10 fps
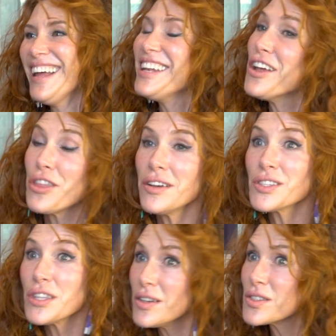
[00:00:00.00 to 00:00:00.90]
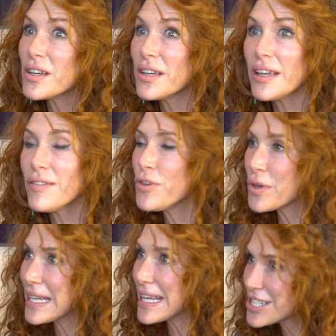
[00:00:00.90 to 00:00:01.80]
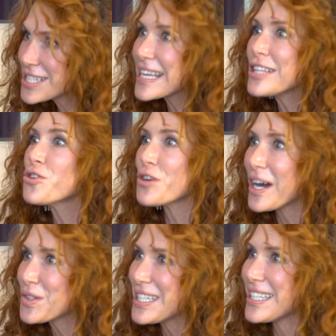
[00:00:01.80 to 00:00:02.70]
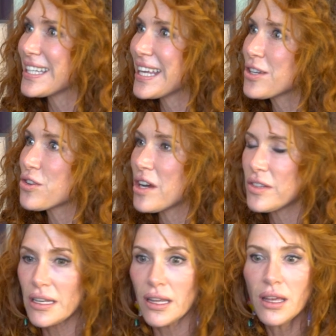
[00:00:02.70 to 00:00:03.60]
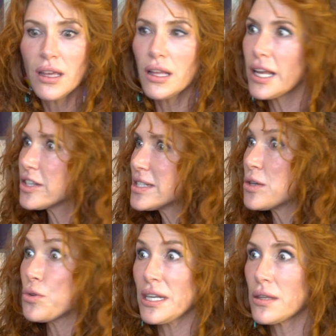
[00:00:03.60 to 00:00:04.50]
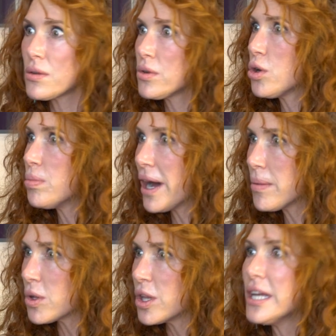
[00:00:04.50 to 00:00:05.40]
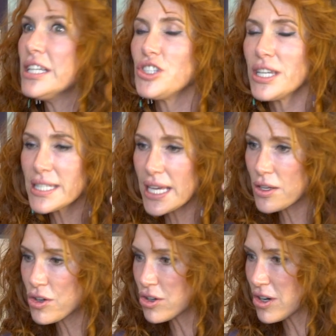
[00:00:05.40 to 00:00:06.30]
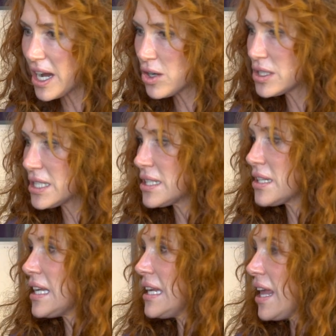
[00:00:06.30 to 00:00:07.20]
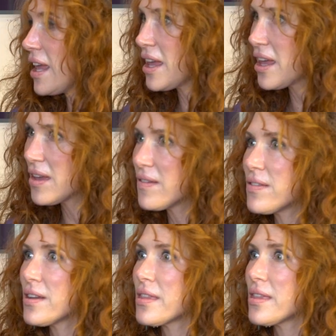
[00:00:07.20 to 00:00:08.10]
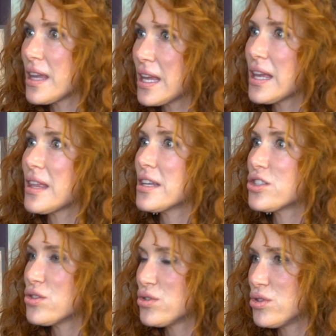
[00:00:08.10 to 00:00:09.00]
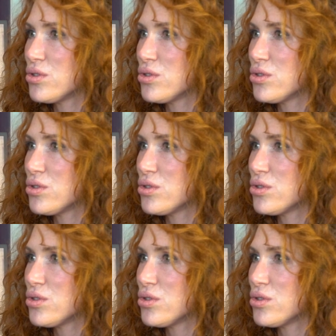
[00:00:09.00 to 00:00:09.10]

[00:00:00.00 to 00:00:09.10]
No, those. If you can just get grounded, get grounded. Like you said, read through your Bible. Just get grounded. I like the word grounded, because okay,